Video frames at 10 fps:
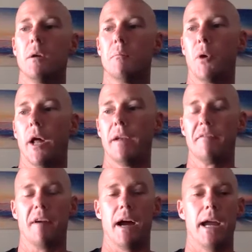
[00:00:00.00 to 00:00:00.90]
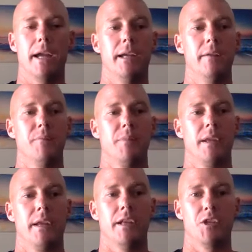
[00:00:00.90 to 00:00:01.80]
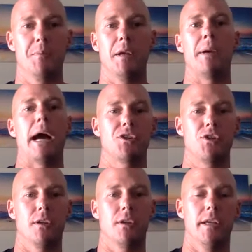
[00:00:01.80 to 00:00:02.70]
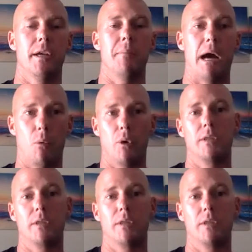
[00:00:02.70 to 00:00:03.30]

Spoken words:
but if I can speak passionately about